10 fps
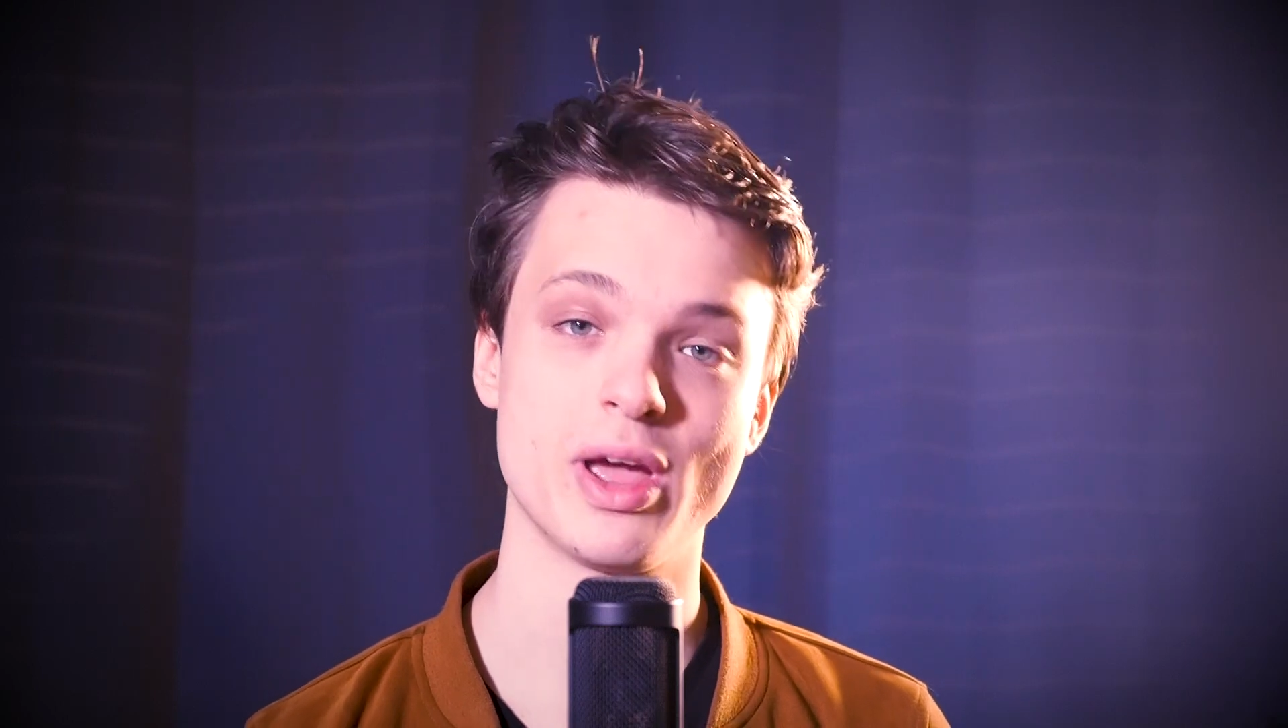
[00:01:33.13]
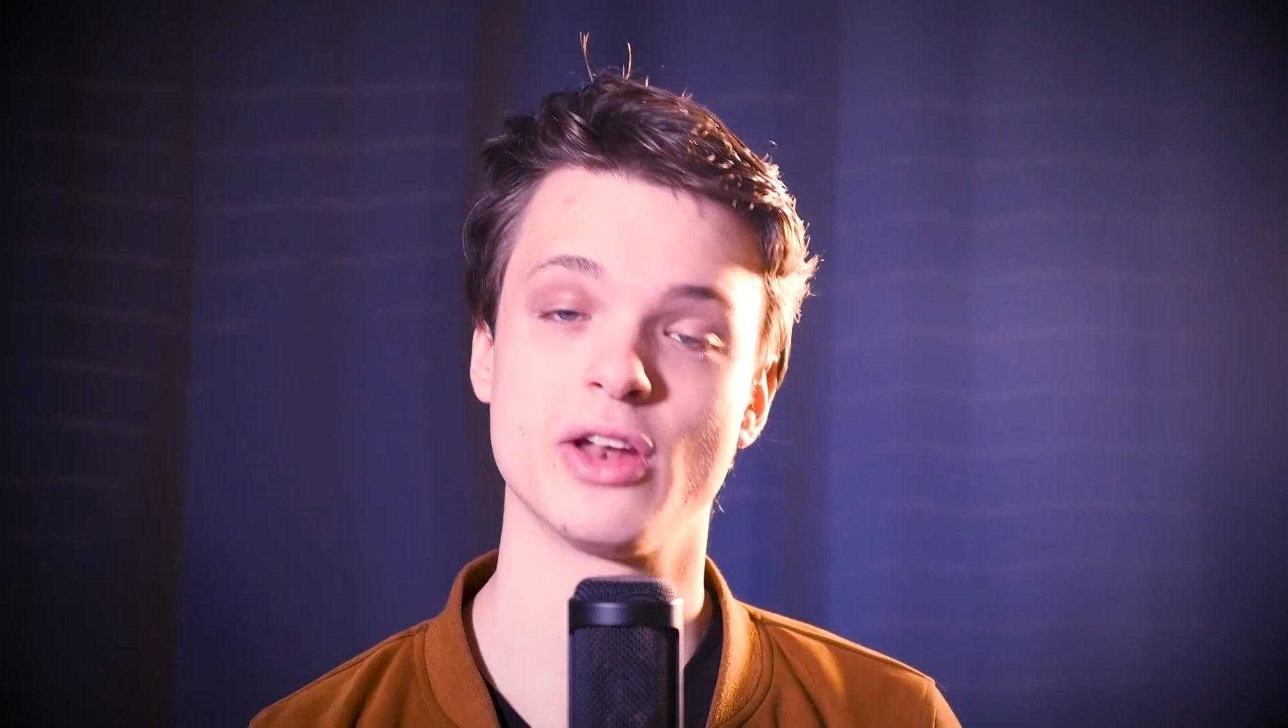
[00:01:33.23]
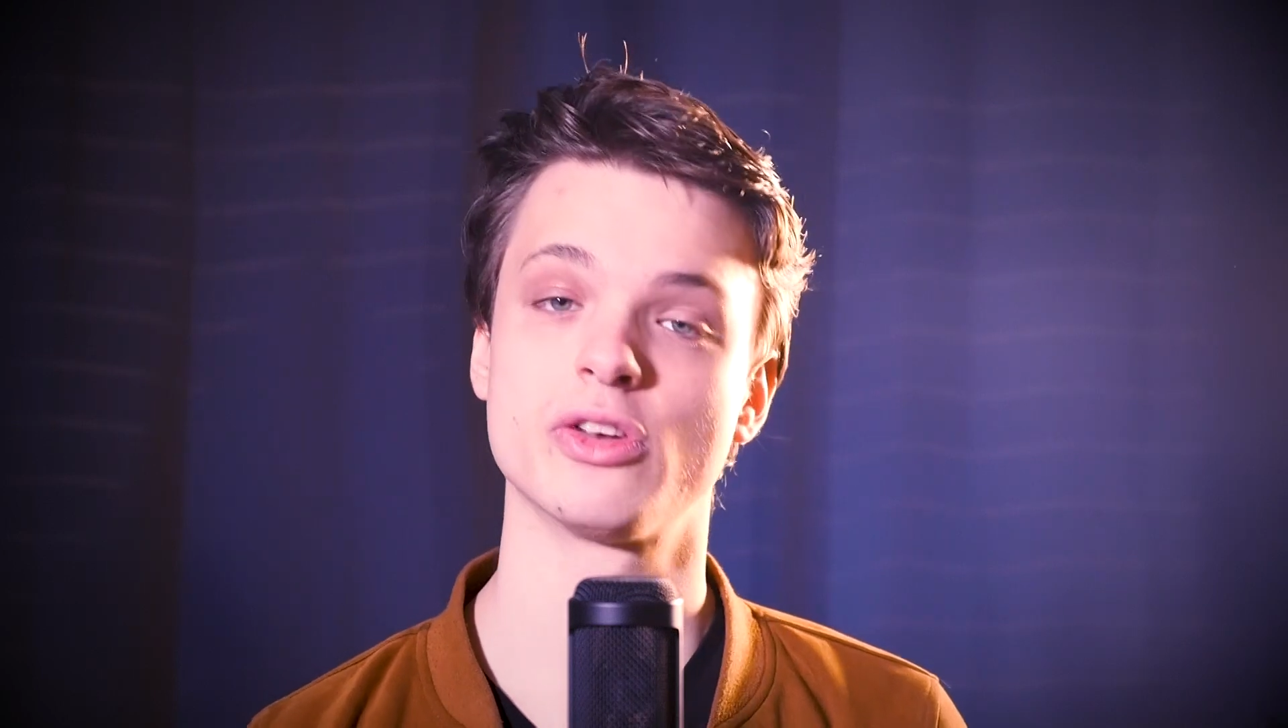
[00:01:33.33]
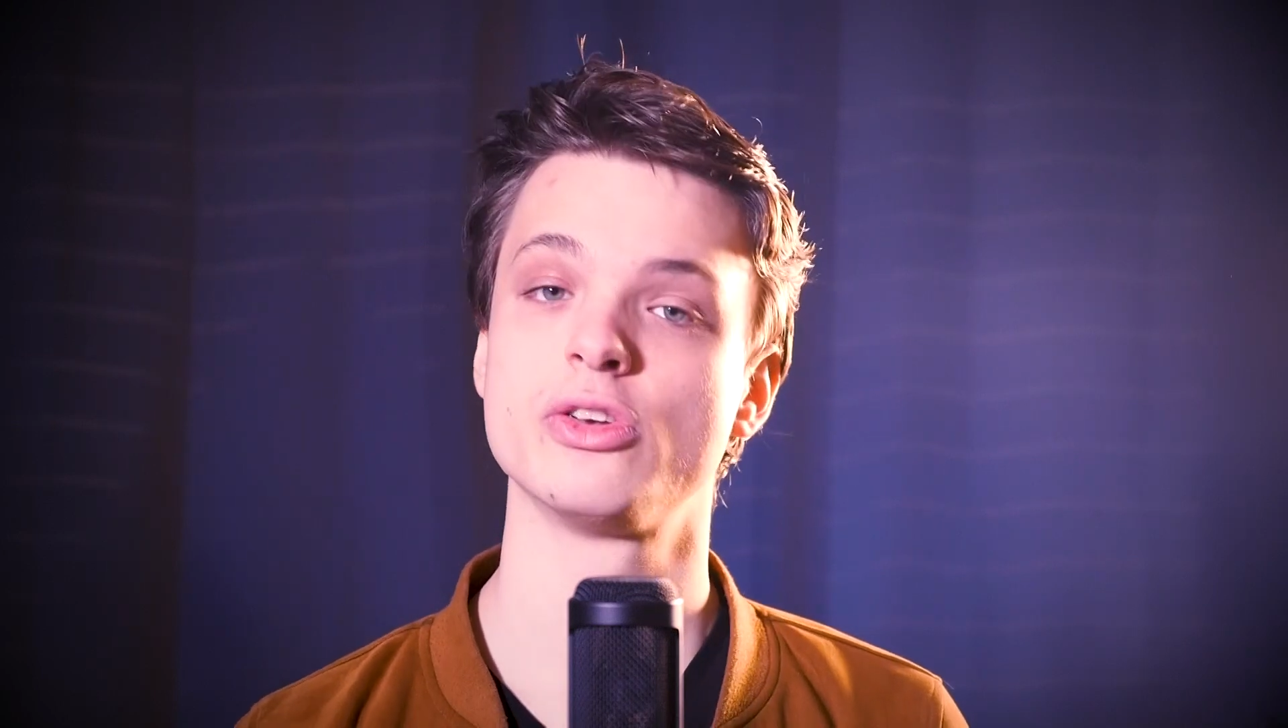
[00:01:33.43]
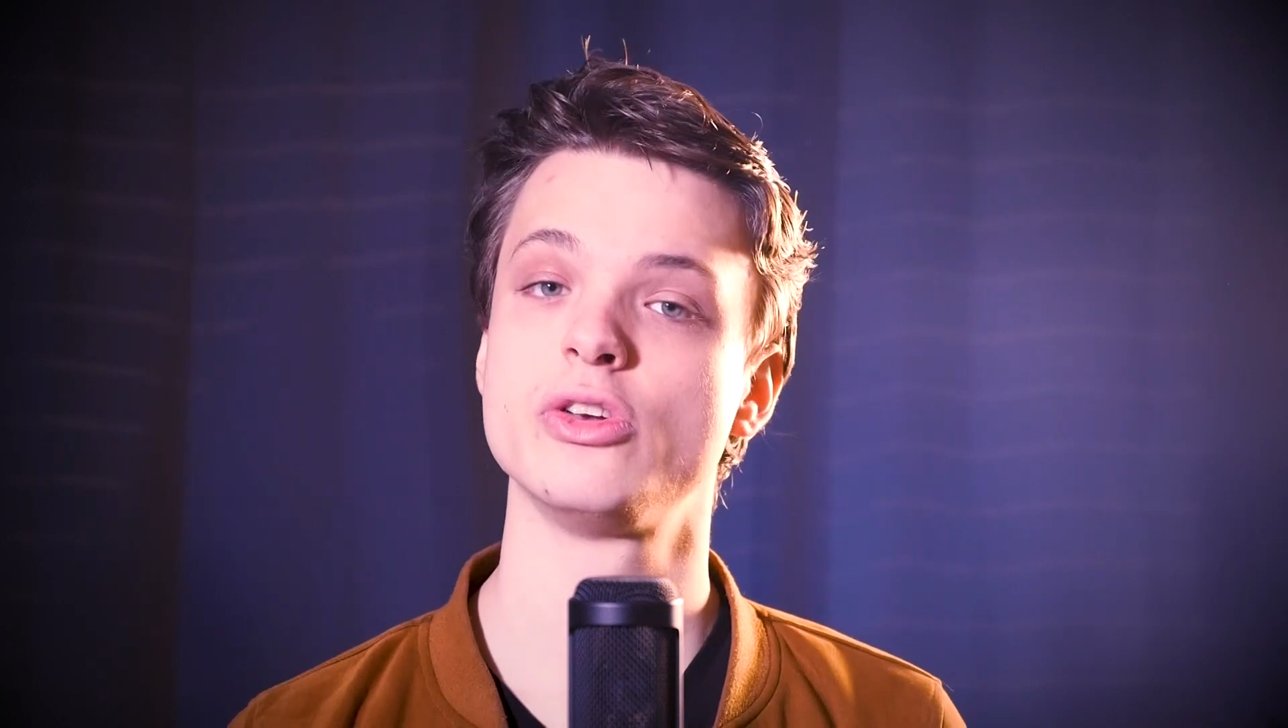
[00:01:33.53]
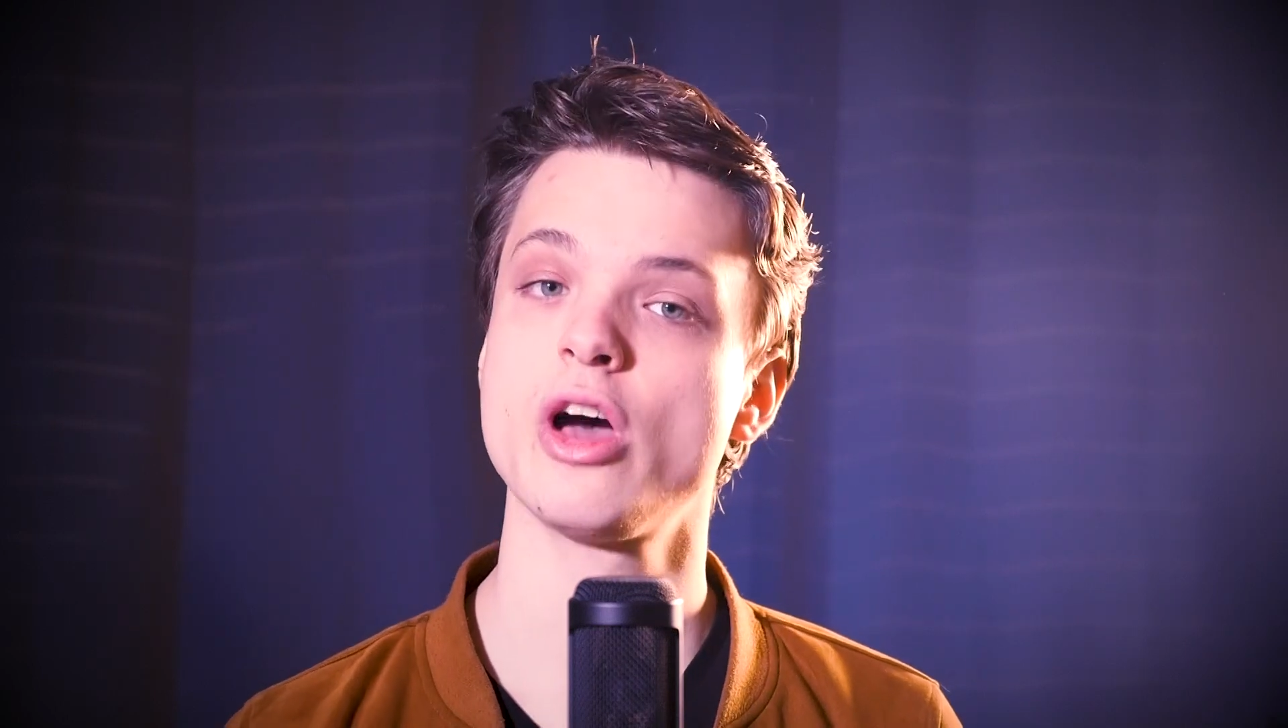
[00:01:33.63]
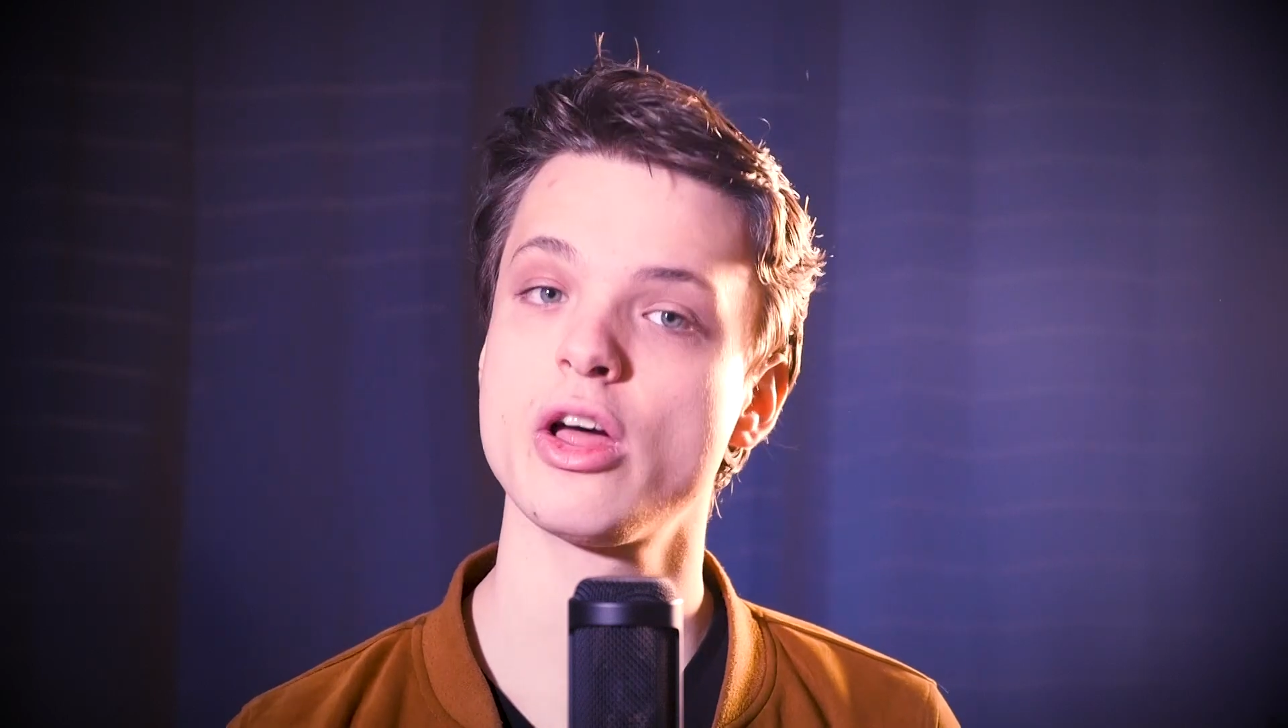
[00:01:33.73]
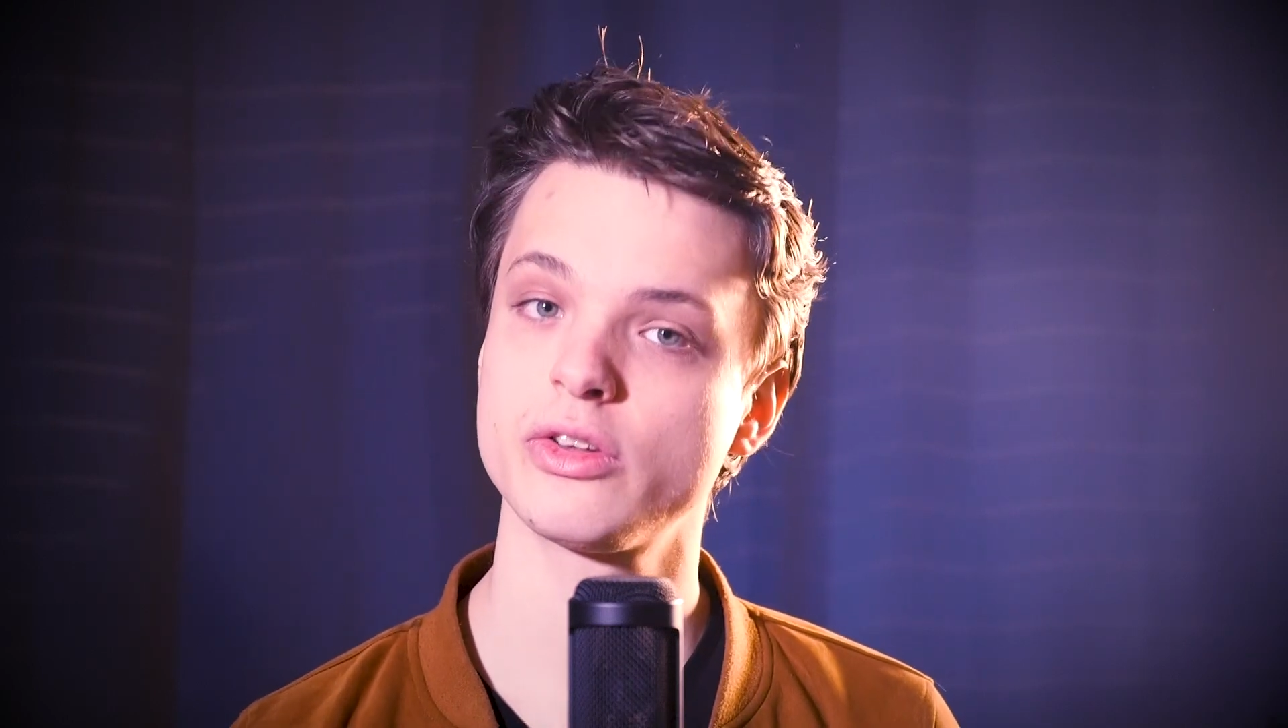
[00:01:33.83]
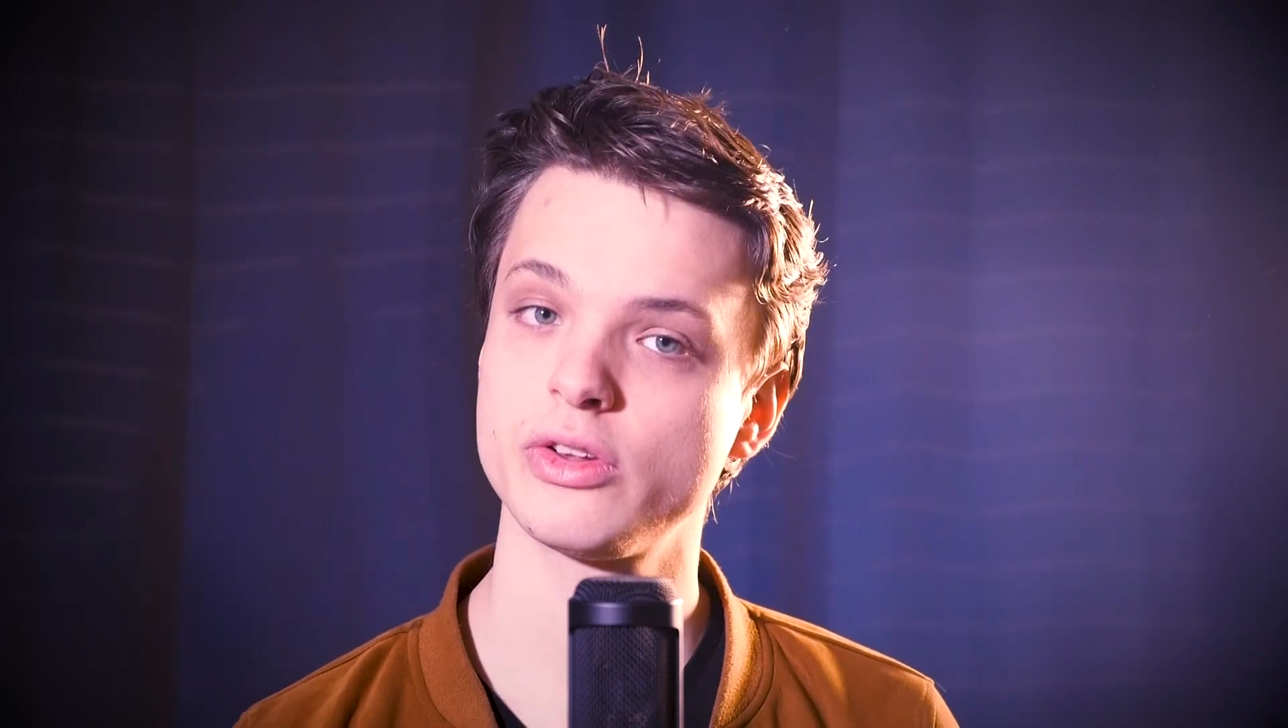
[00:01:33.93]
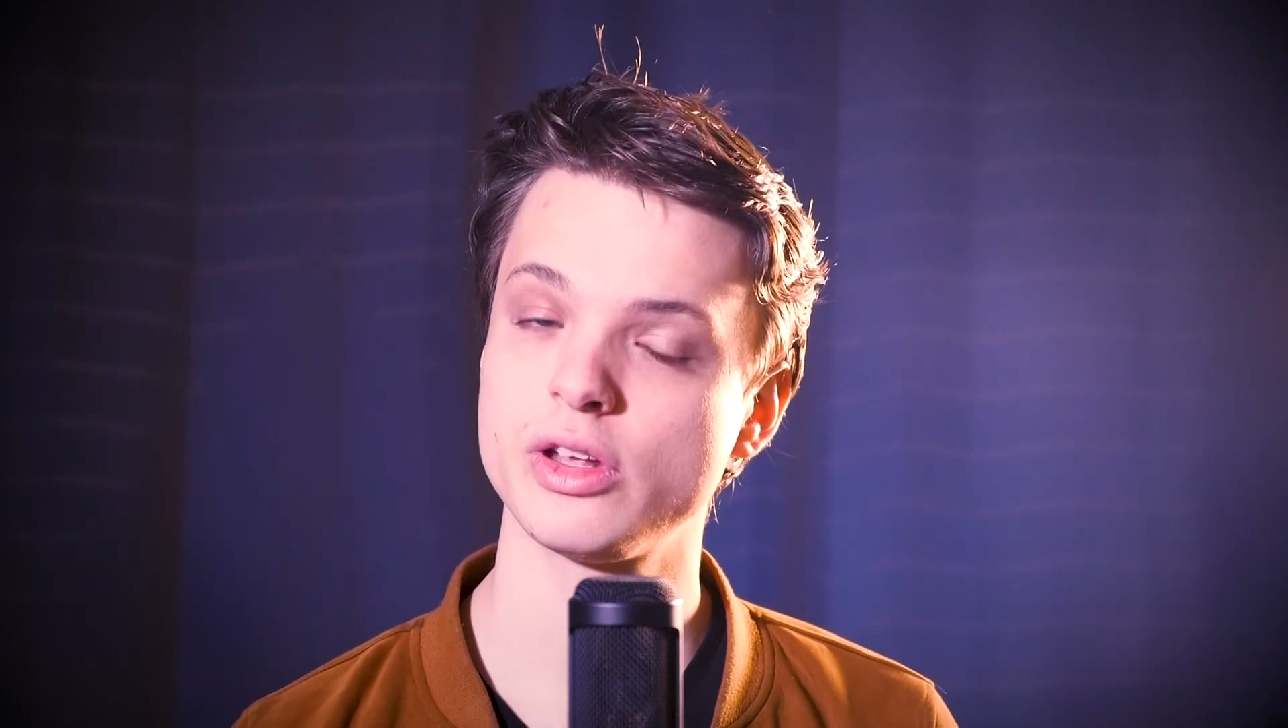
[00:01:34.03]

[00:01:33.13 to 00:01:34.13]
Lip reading: and not